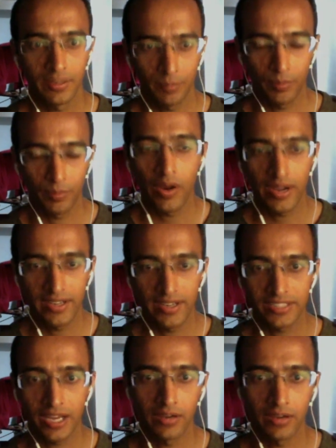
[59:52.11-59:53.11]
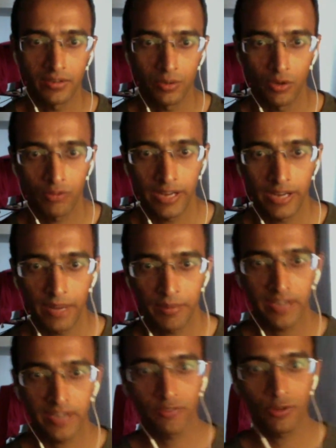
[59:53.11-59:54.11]
boy, it is hard. Or when I'm
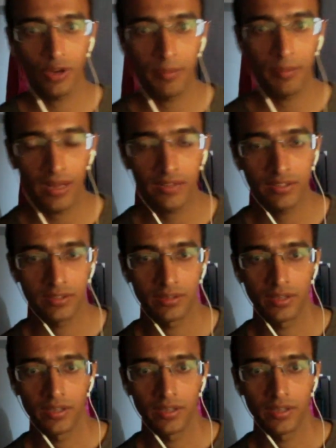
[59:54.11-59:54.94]
training for a marathon,